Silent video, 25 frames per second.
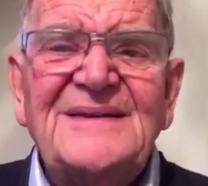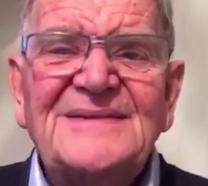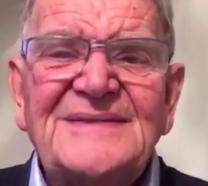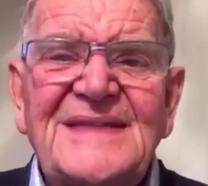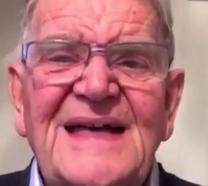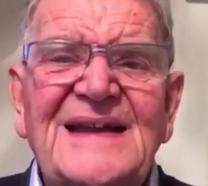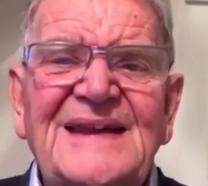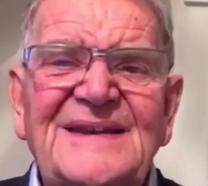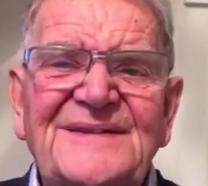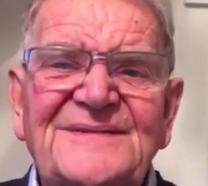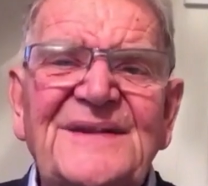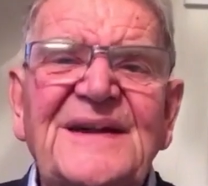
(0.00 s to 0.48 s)

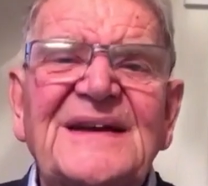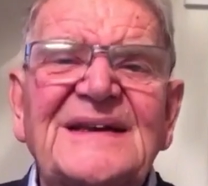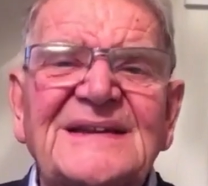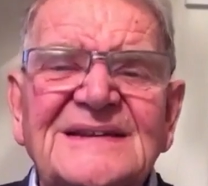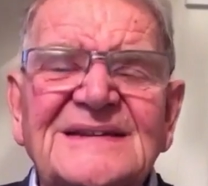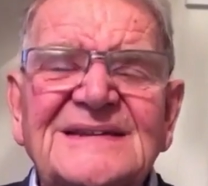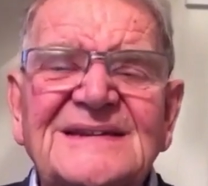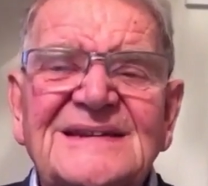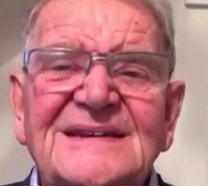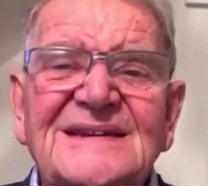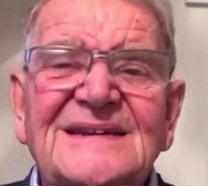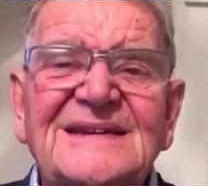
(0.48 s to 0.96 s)
that
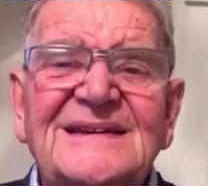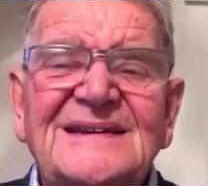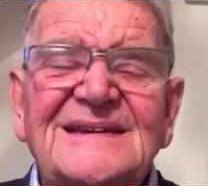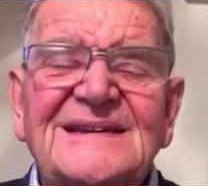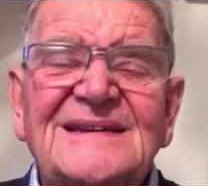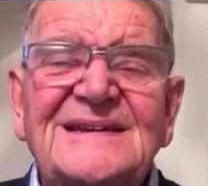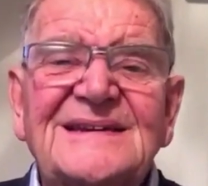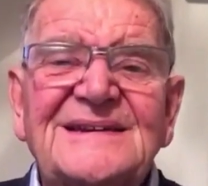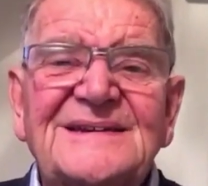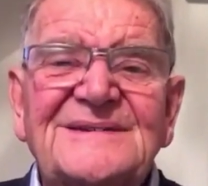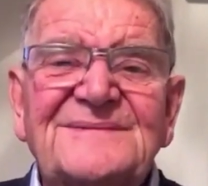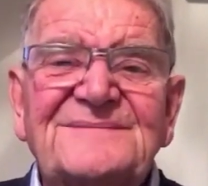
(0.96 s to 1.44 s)
event.
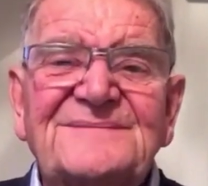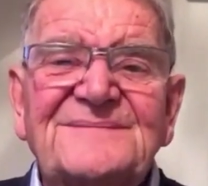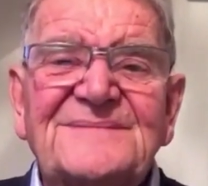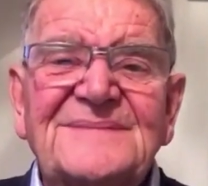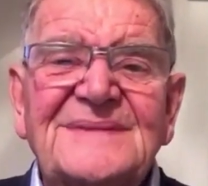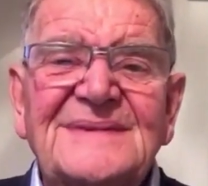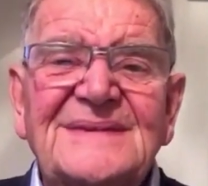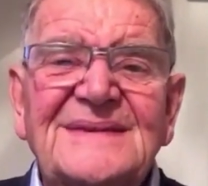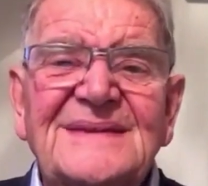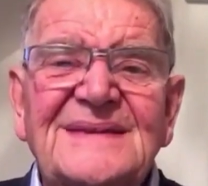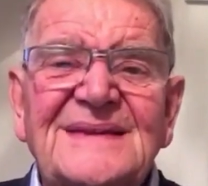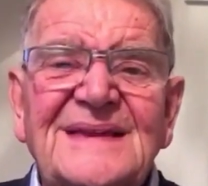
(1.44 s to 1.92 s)

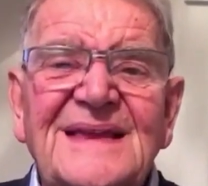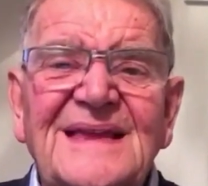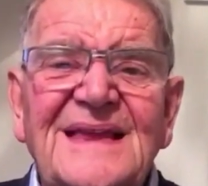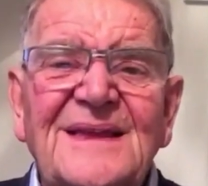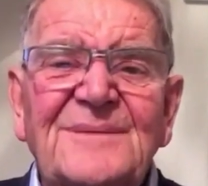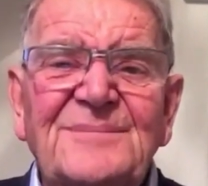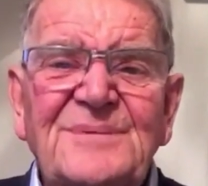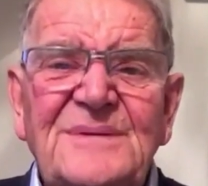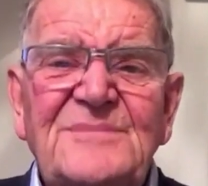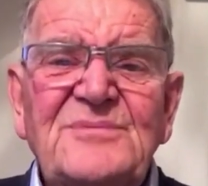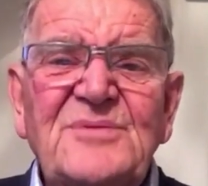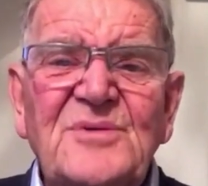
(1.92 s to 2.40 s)
The
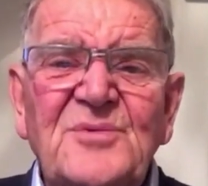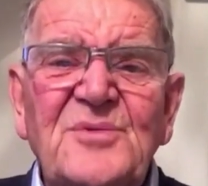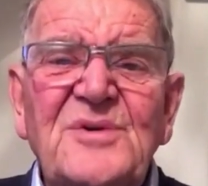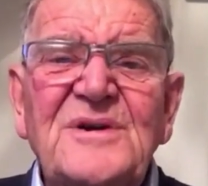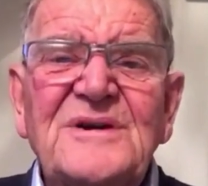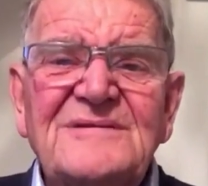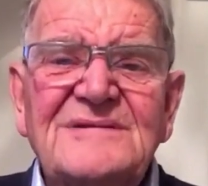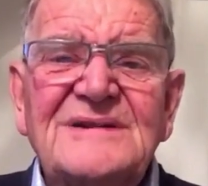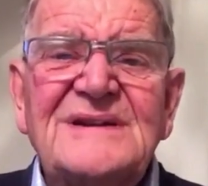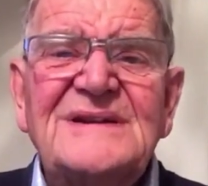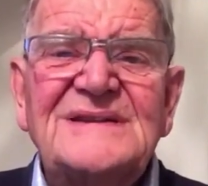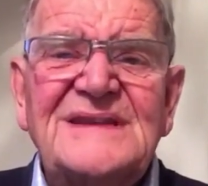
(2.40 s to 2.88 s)
people
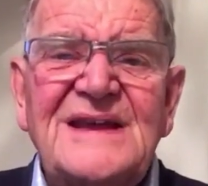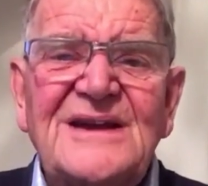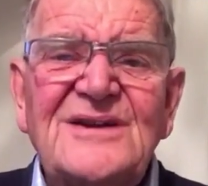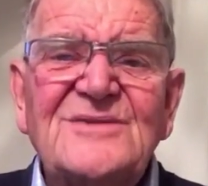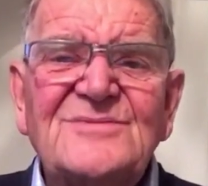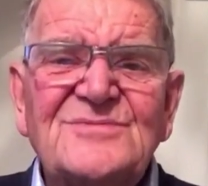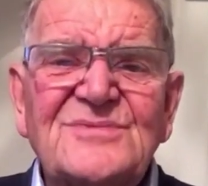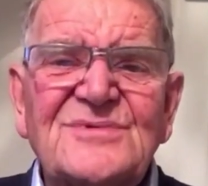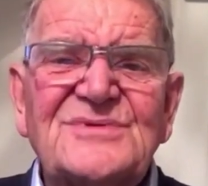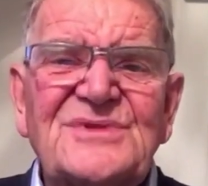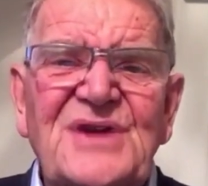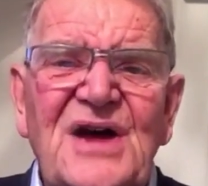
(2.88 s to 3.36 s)
were in
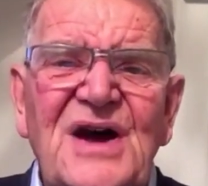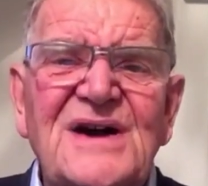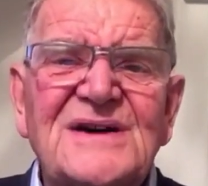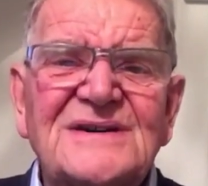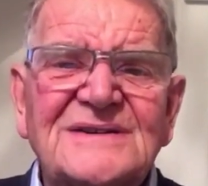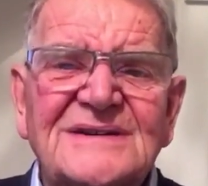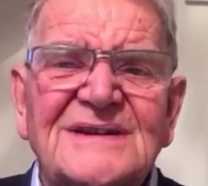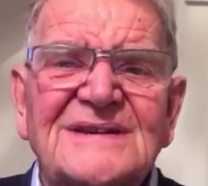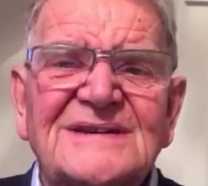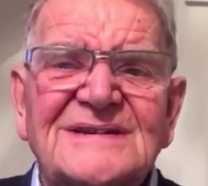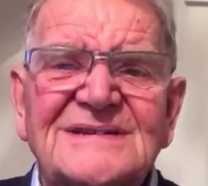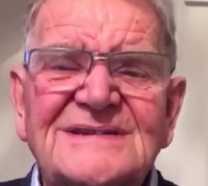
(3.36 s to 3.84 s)
terrible
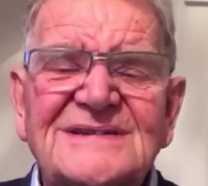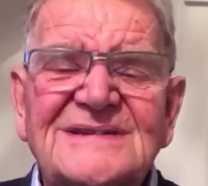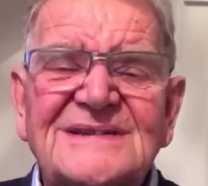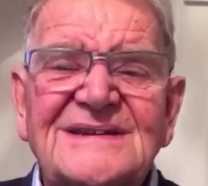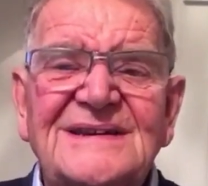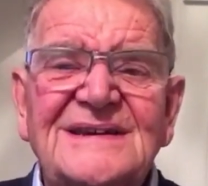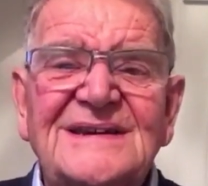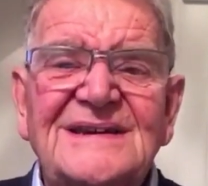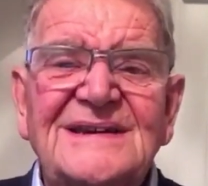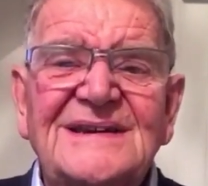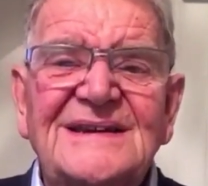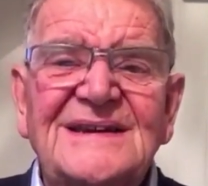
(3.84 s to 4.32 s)
darkness
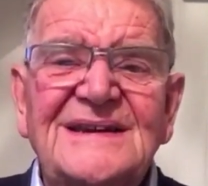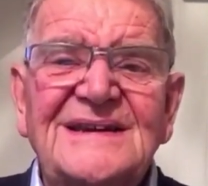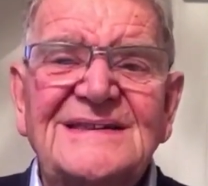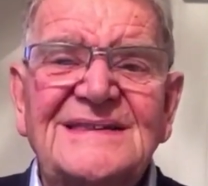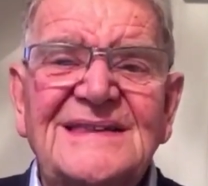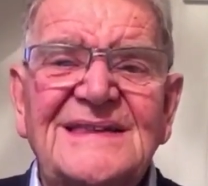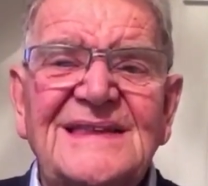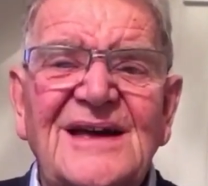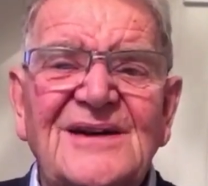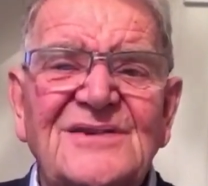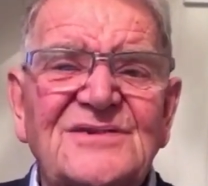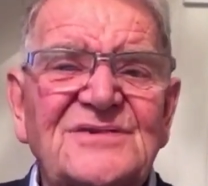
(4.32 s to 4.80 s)

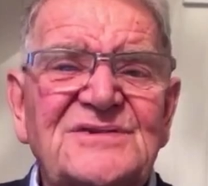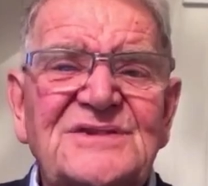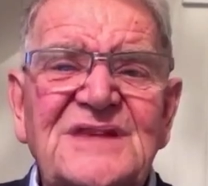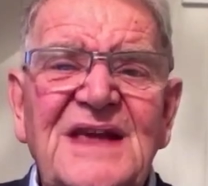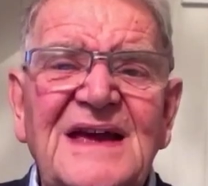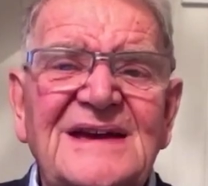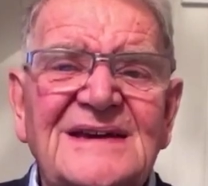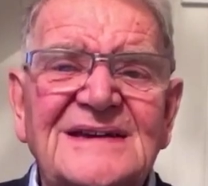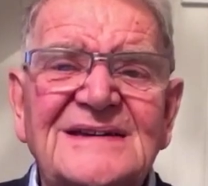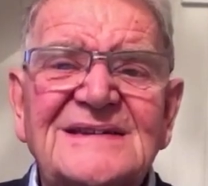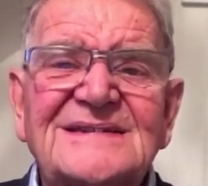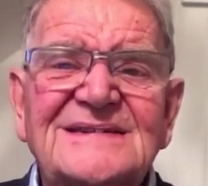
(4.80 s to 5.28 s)
in those
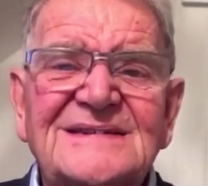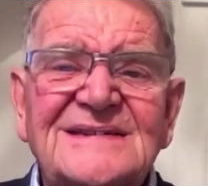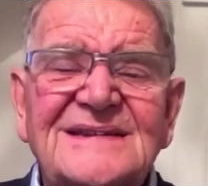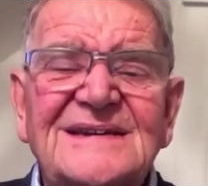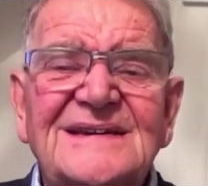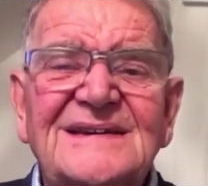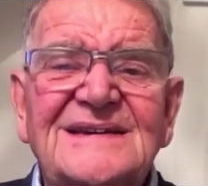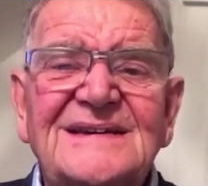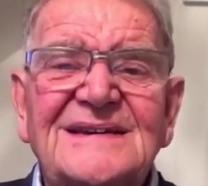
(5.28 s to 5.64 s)
days.